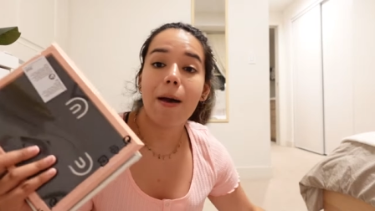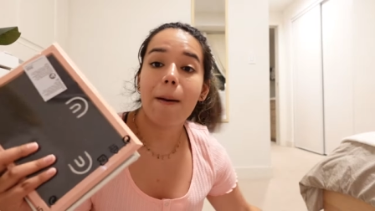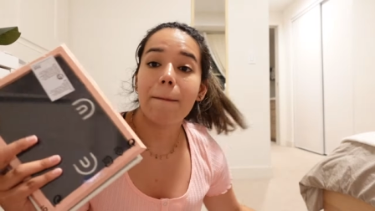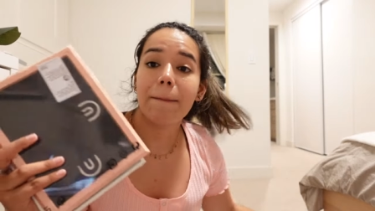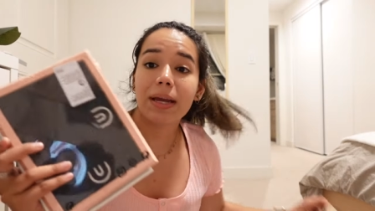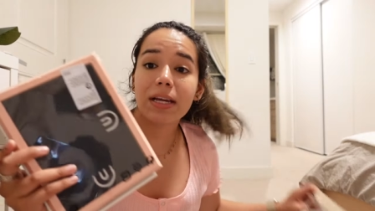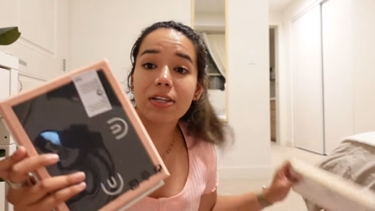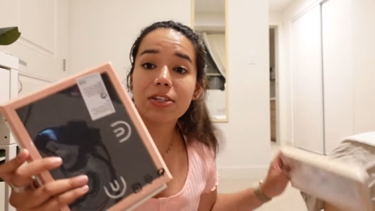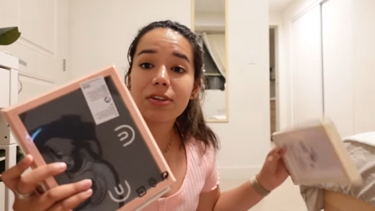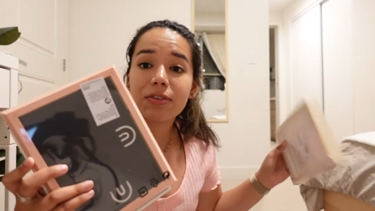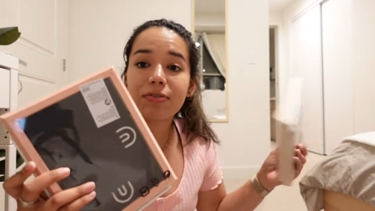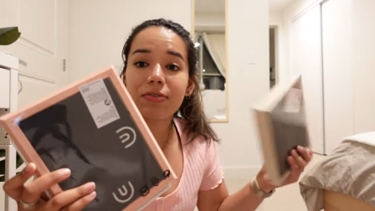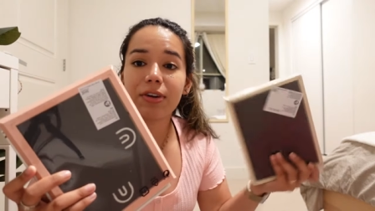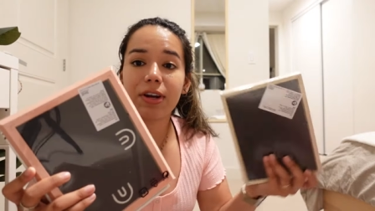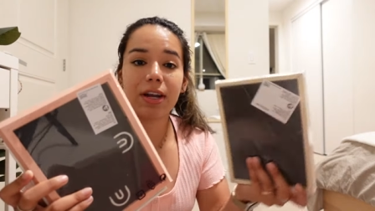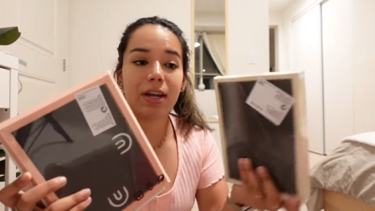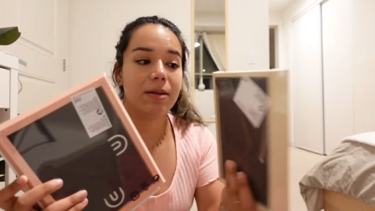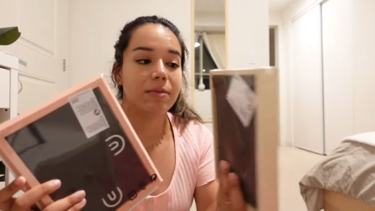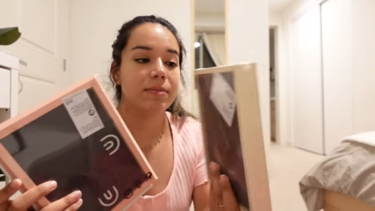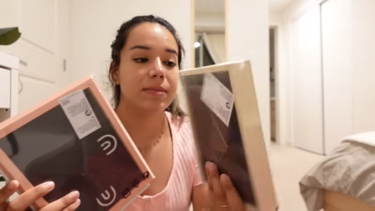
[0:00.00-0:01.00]
Picture
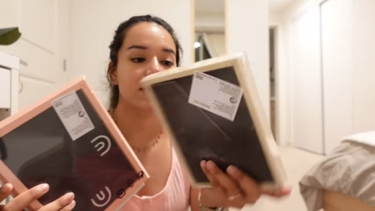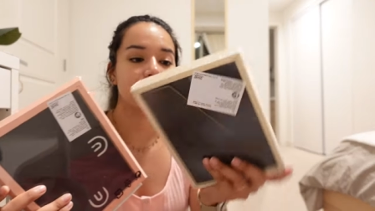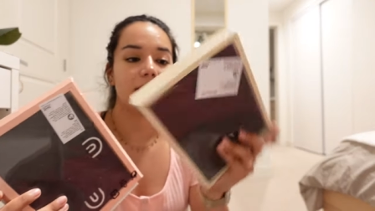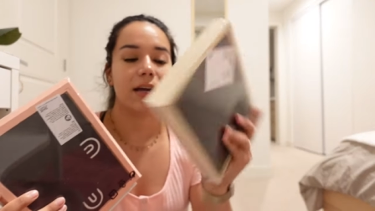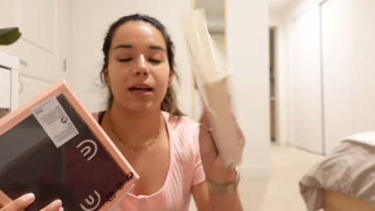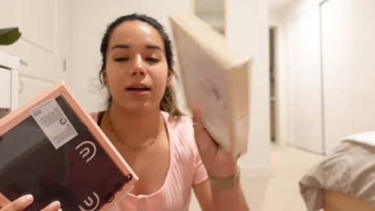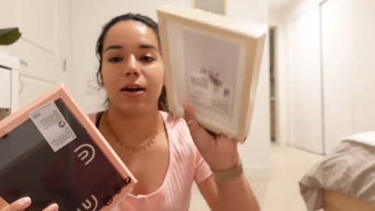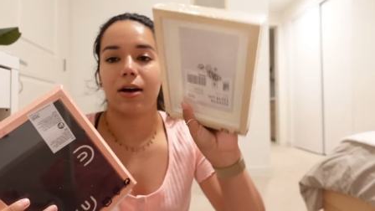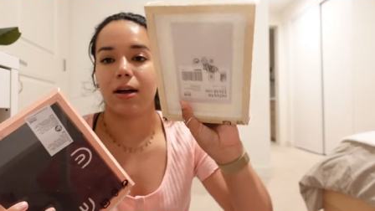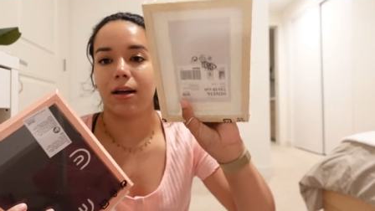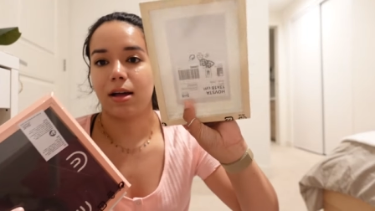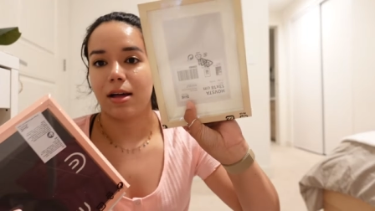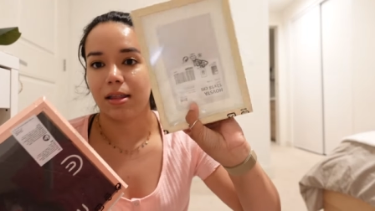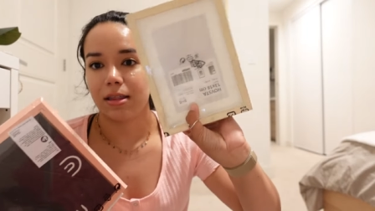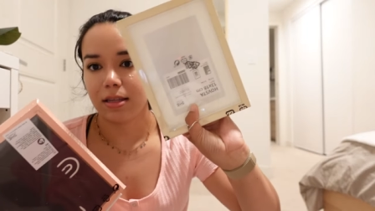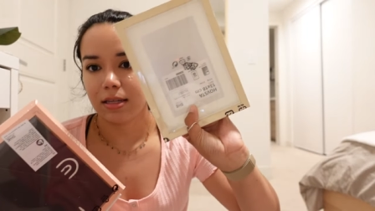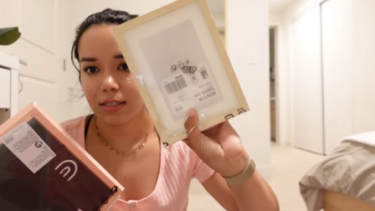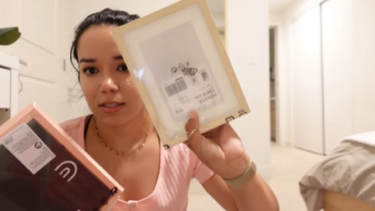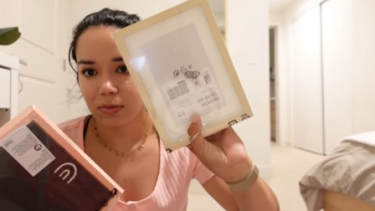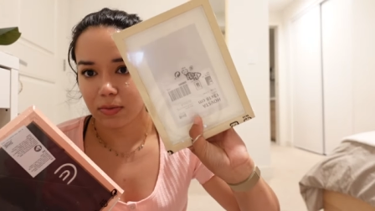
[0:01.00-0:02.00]
frames, I got
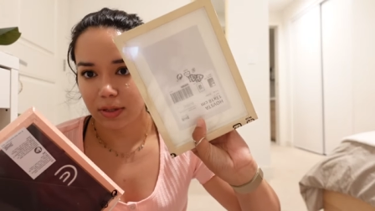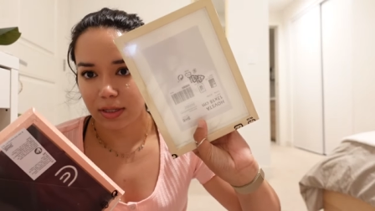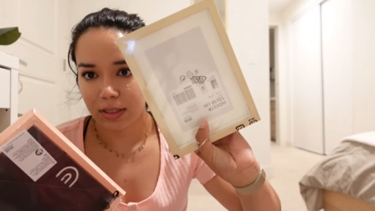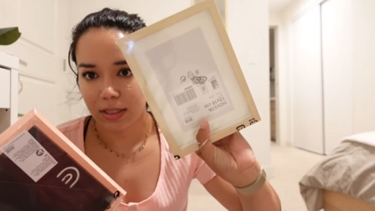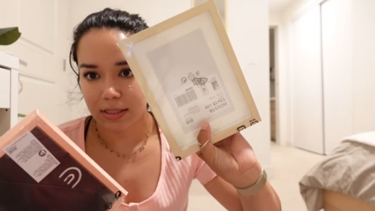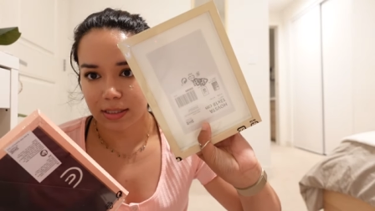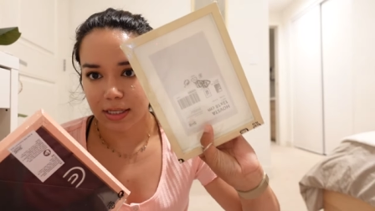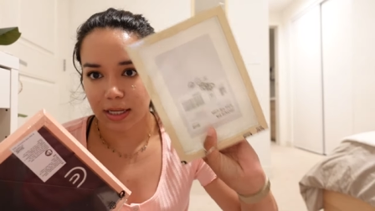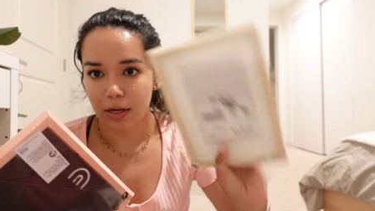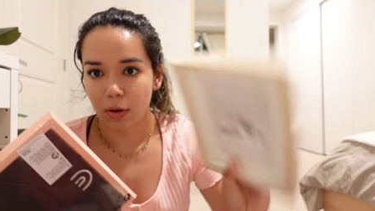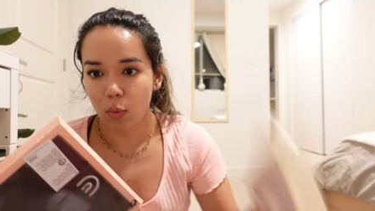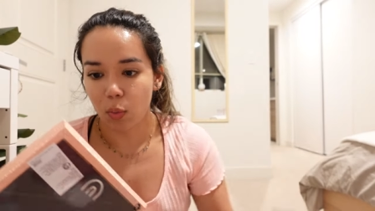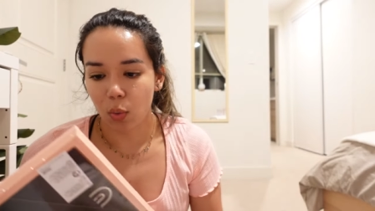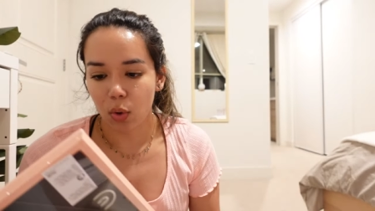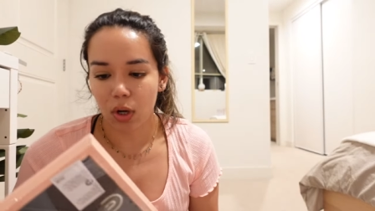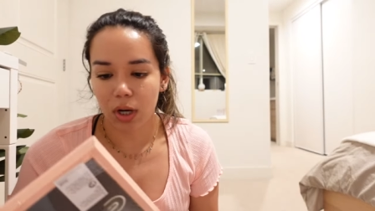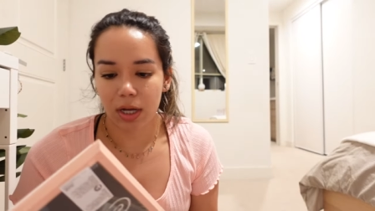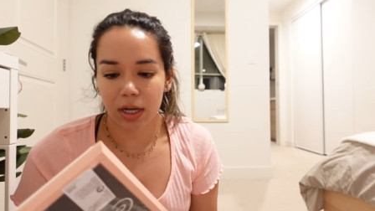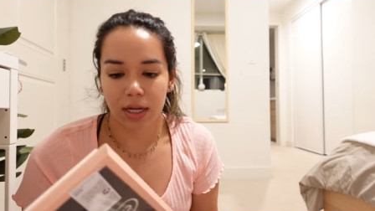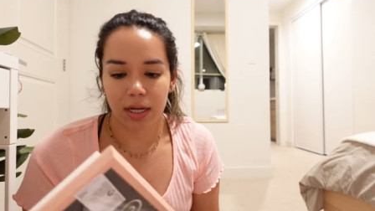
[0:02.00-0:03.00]
this one that's like
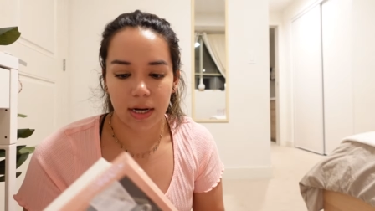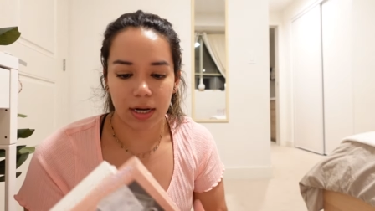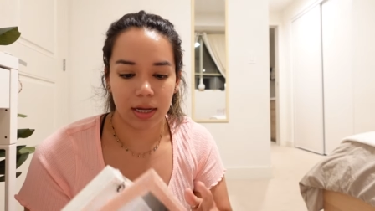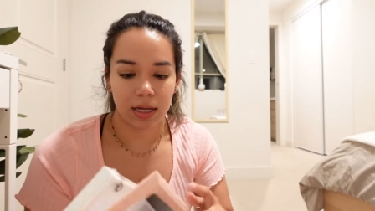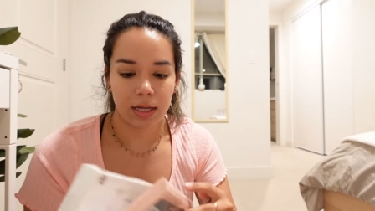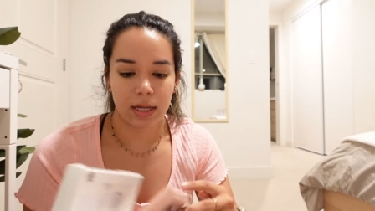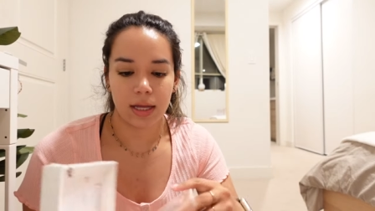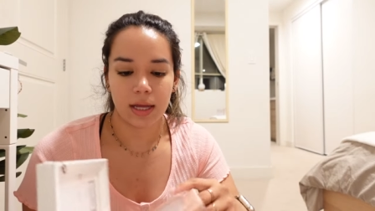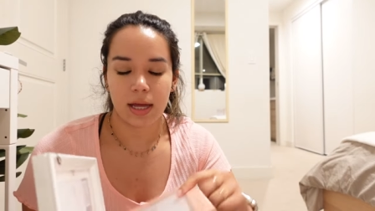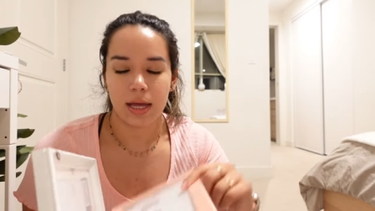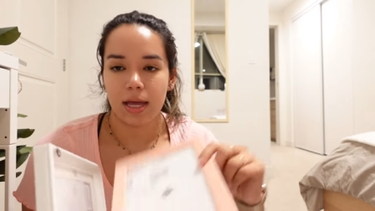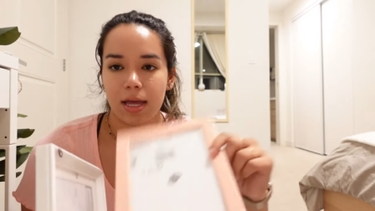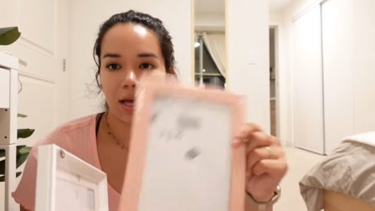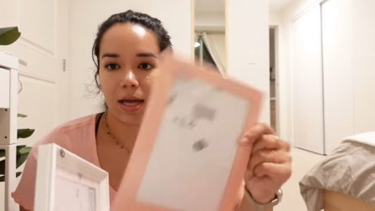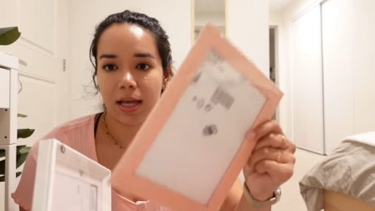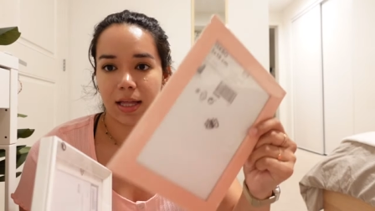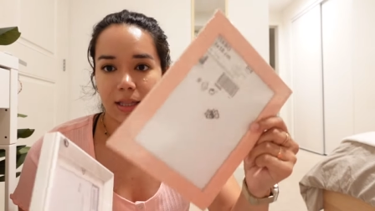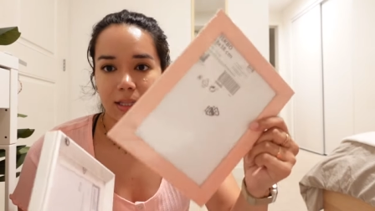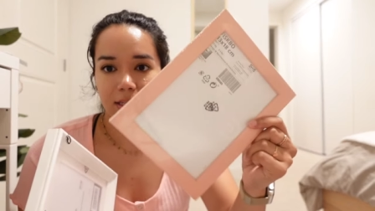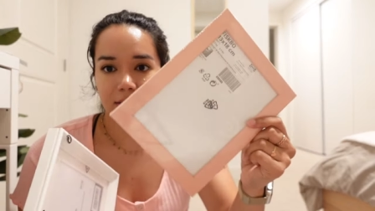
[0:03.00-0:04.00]
wood,
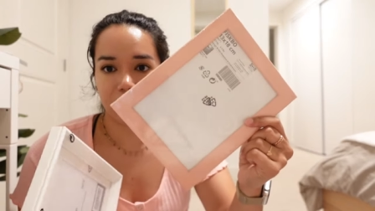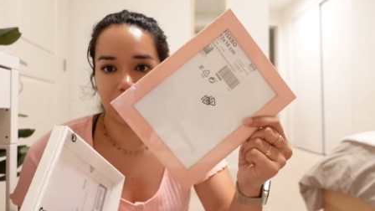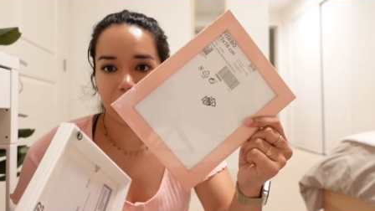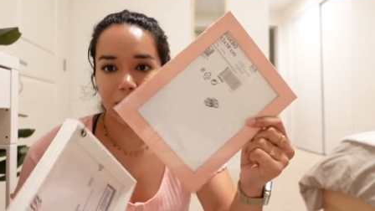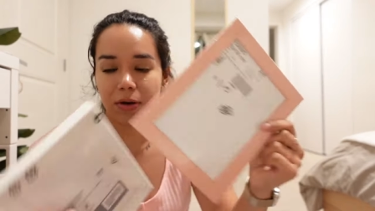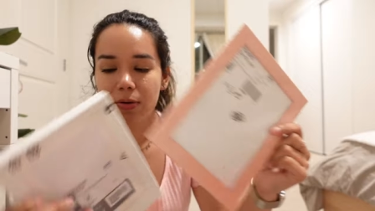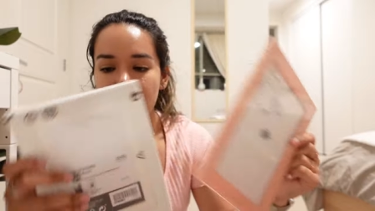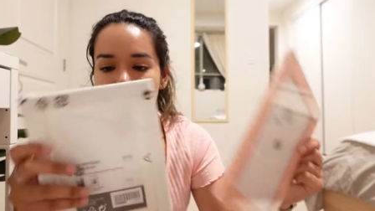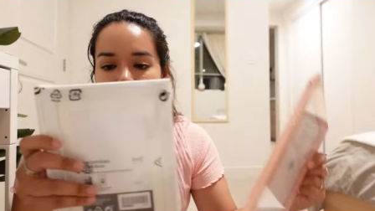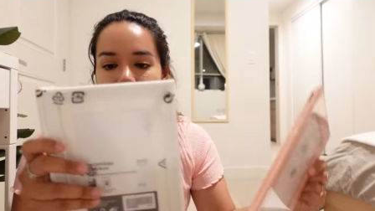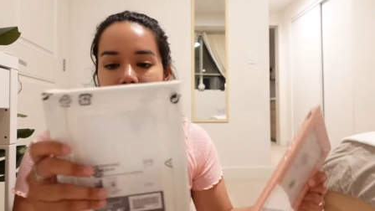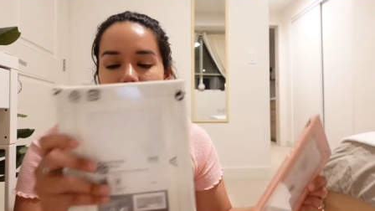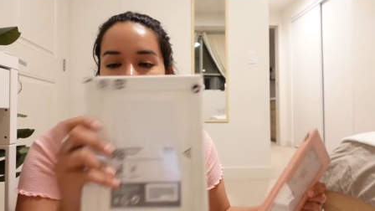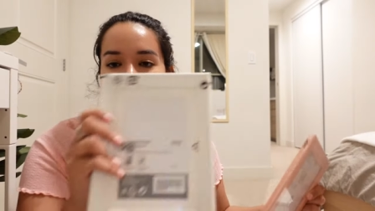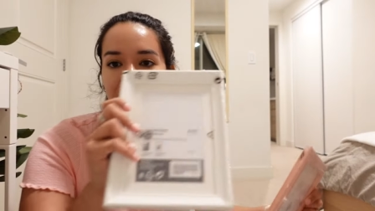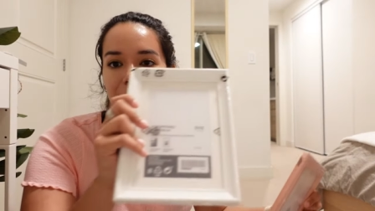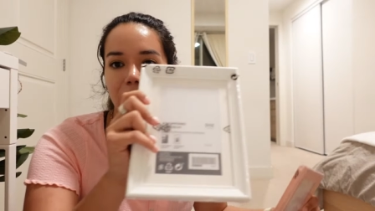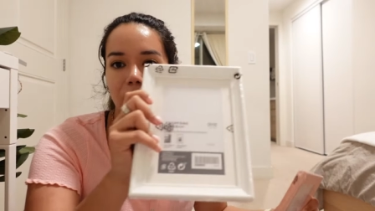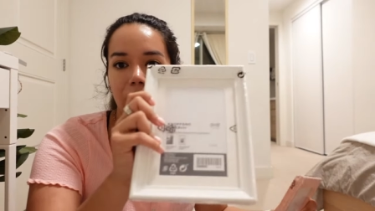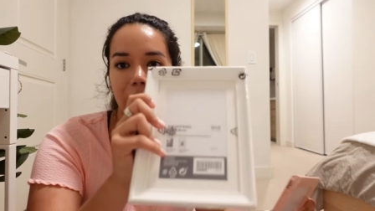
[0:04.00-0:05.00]
this pink one
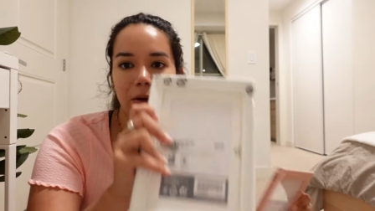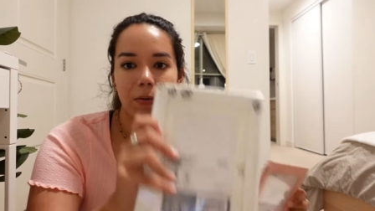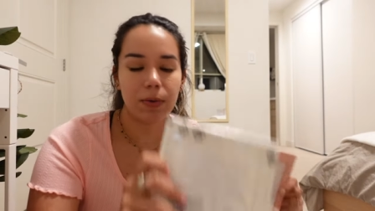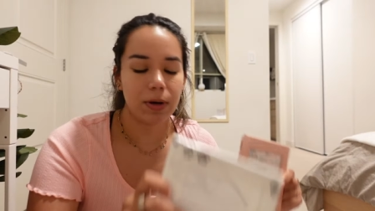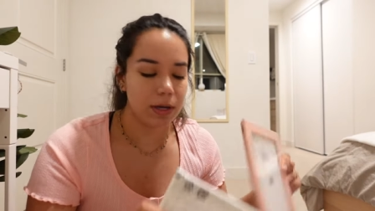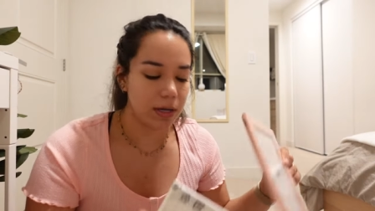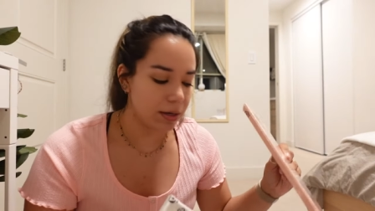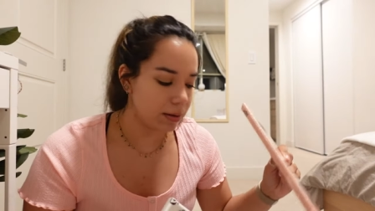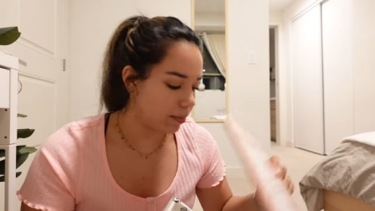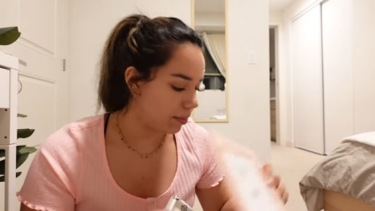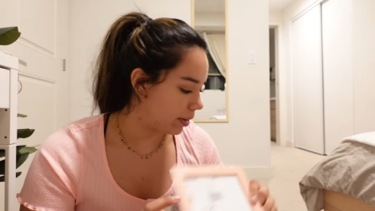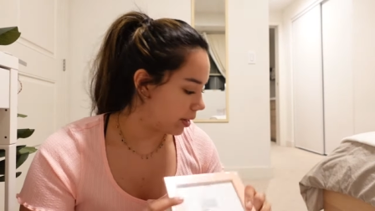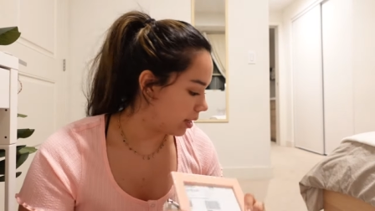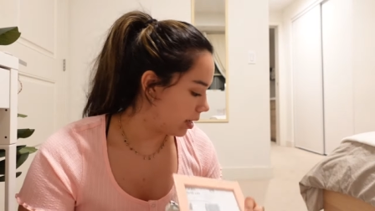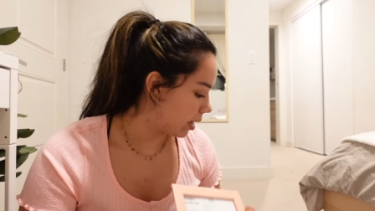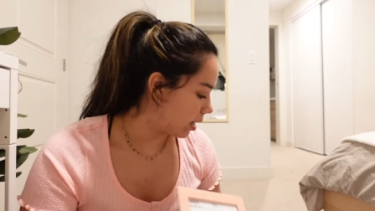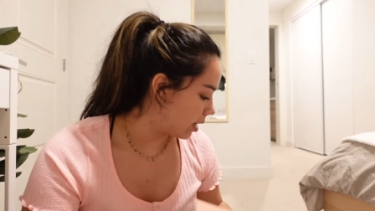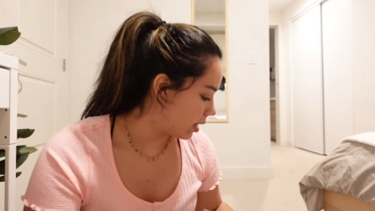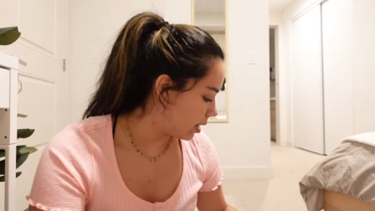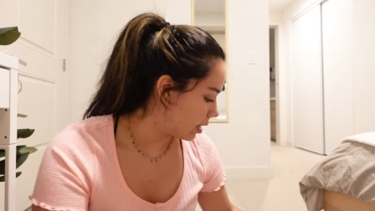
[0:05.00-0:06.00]
and a white one
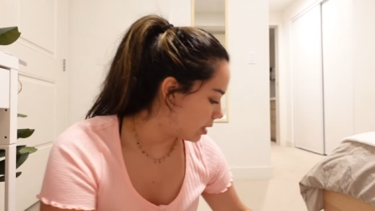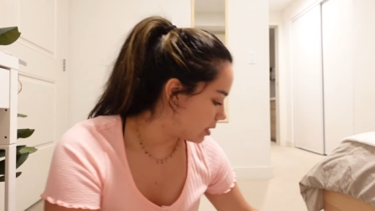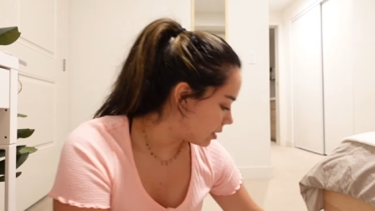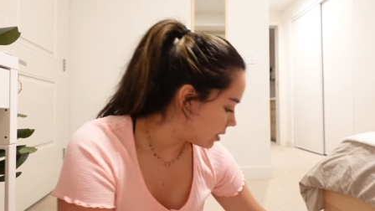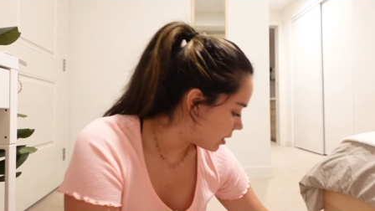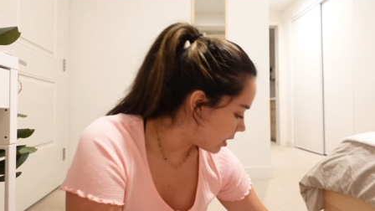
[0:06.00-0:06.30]
because